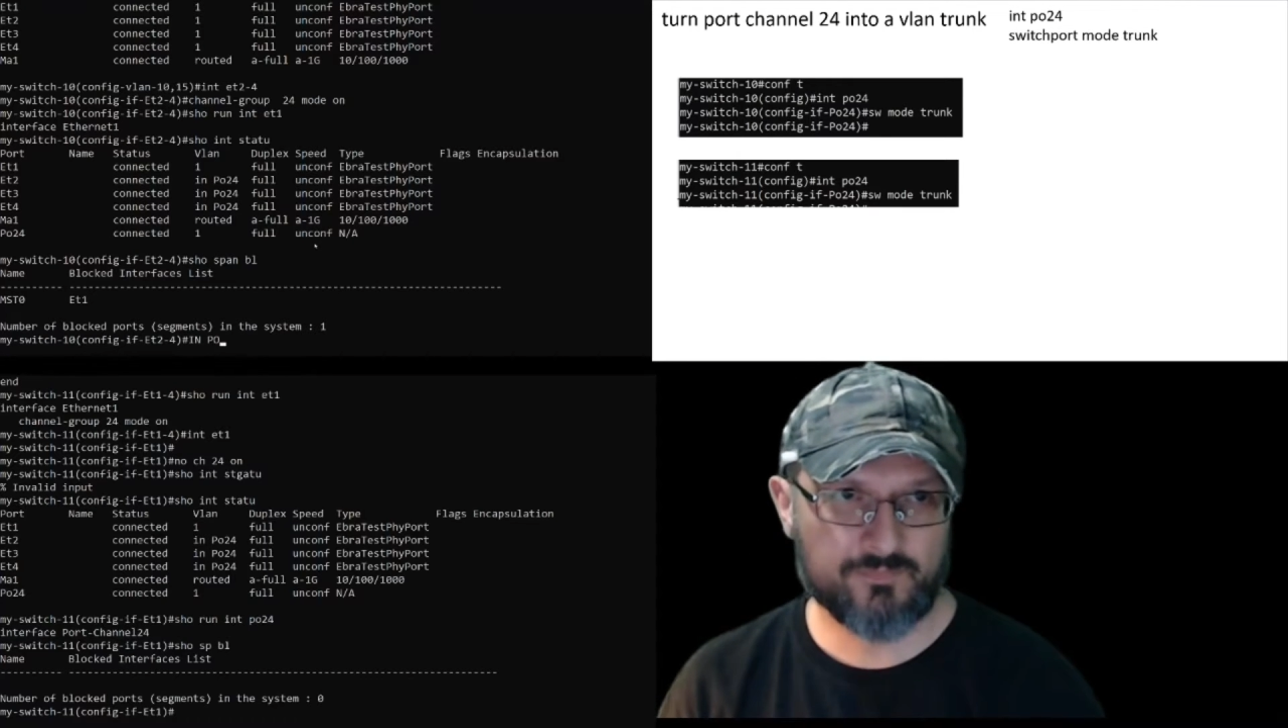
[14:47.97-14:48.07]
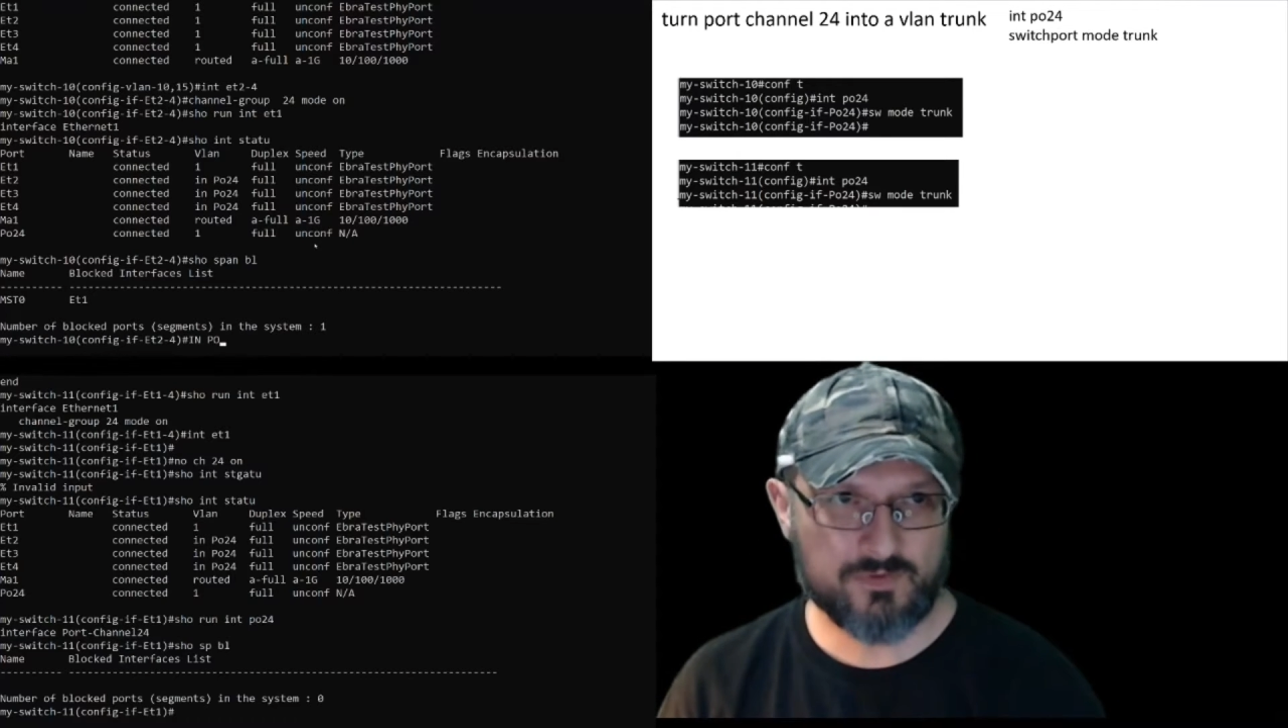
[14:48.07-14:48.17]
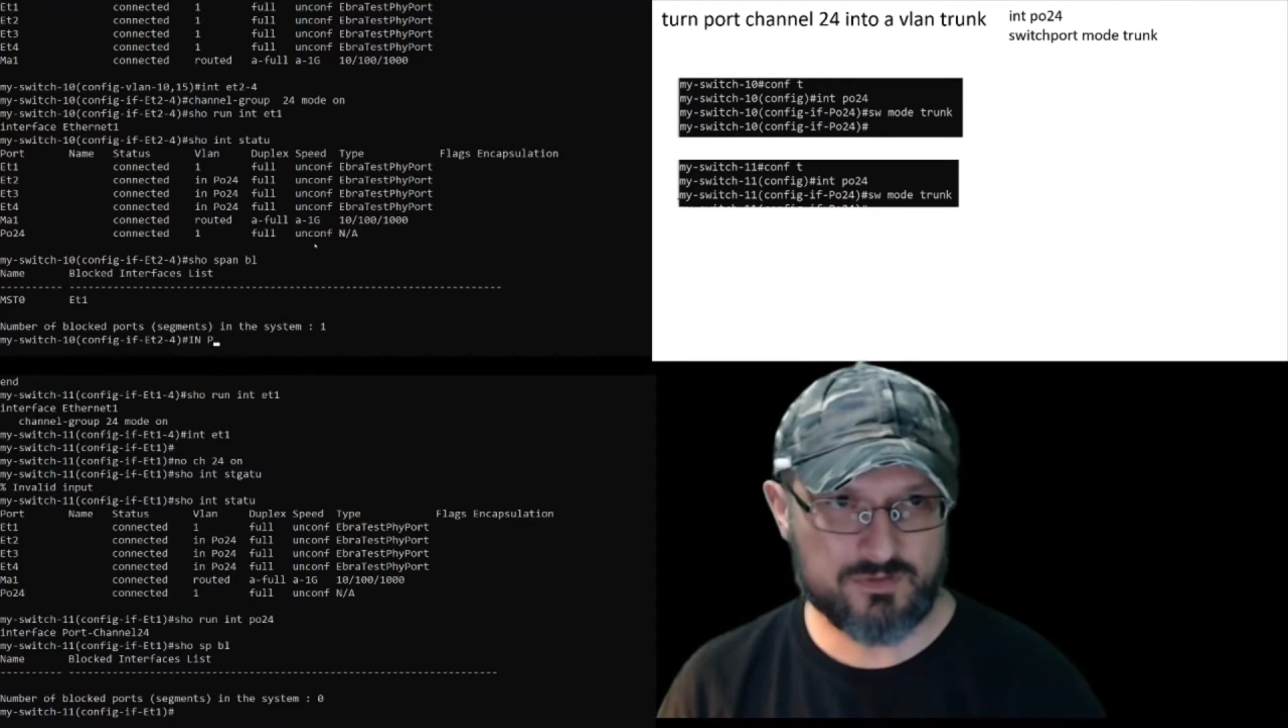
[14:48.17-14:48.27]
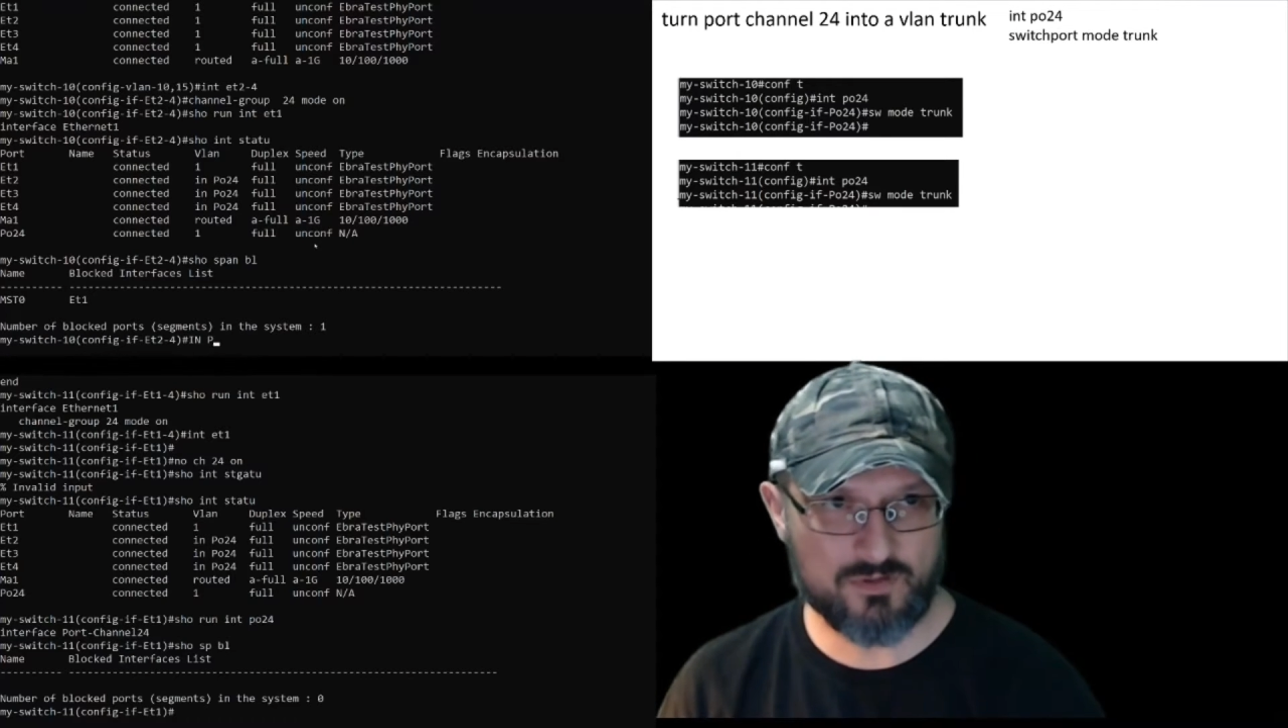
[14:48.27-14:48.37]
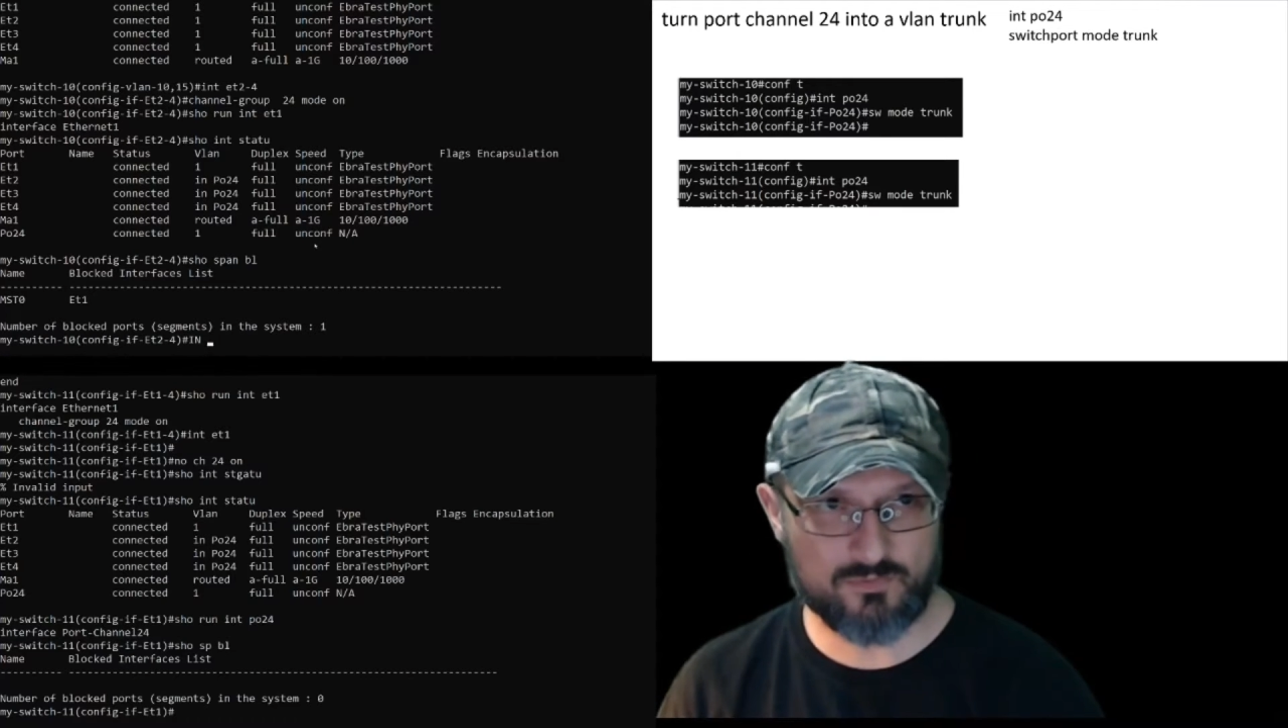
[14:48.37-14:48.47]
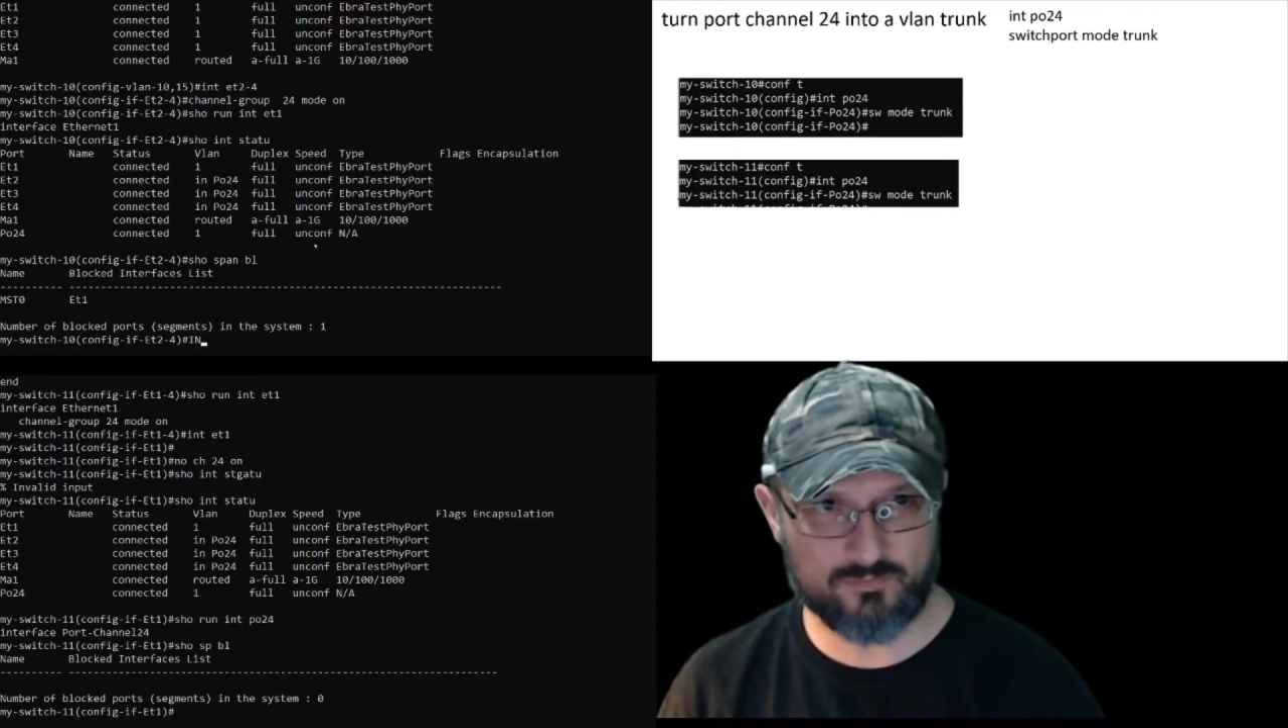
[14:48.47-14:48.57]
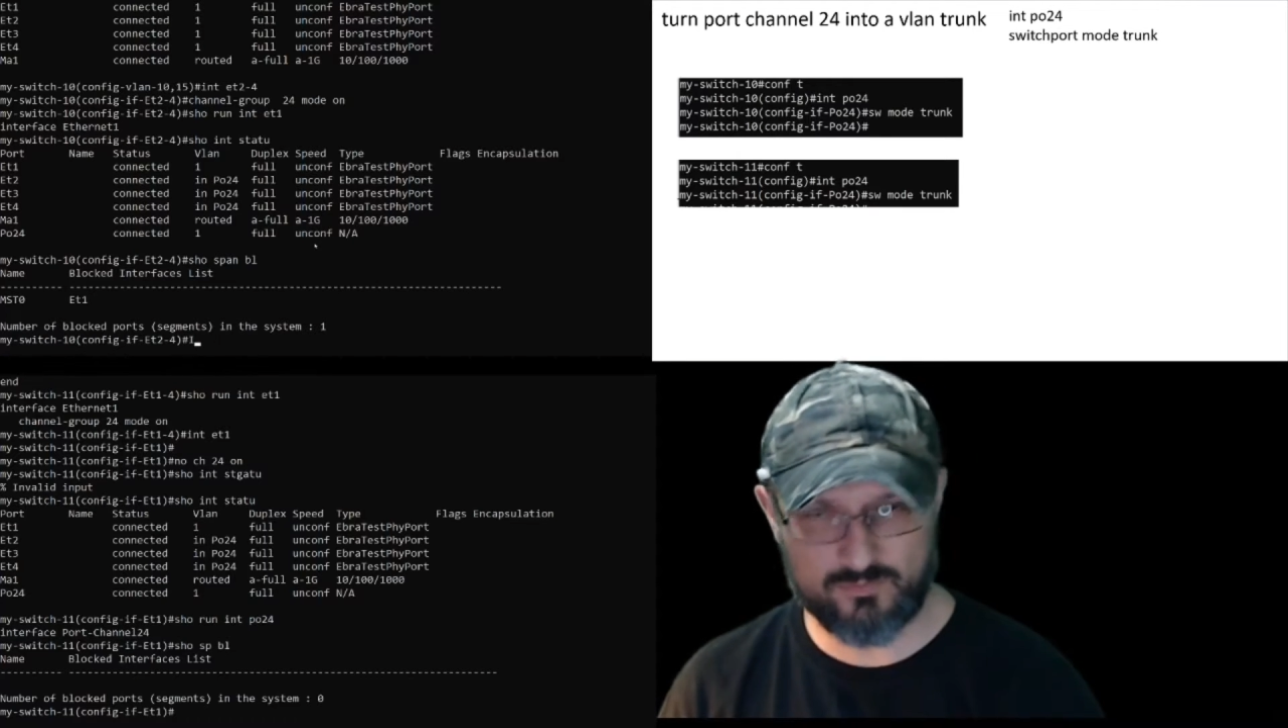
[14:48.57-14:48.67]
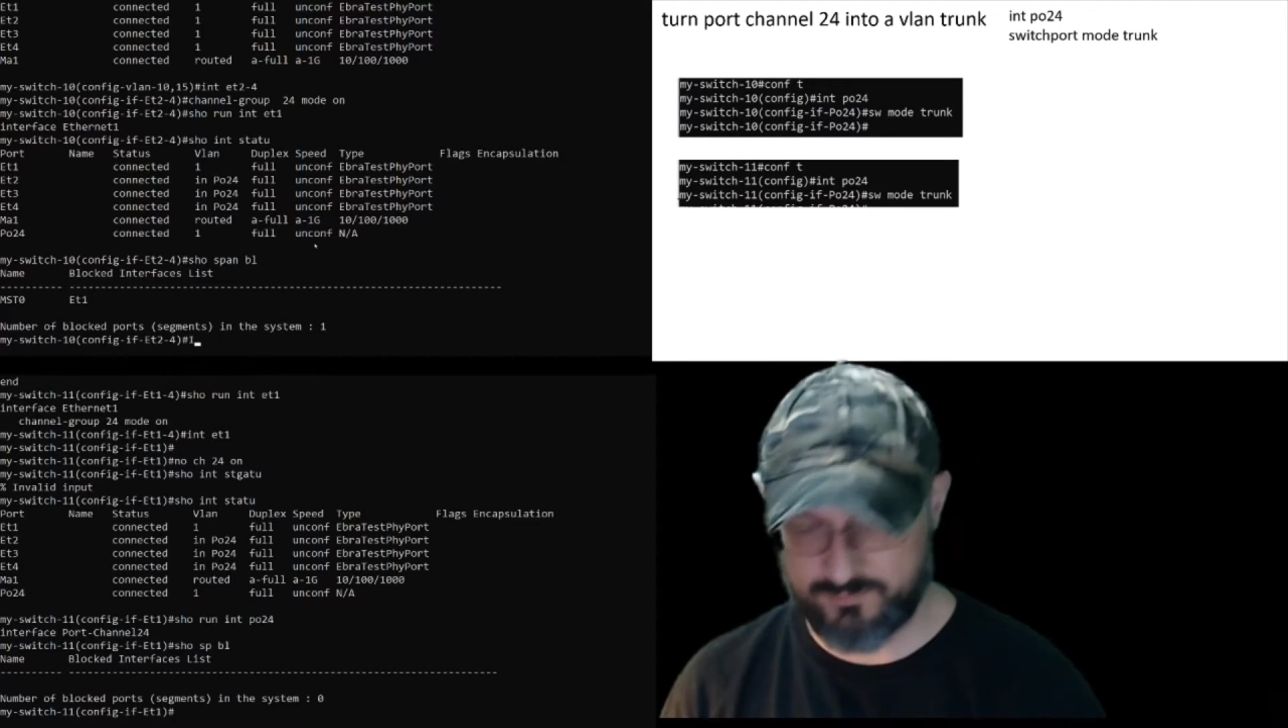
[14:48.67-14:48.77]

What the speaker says: So, oops,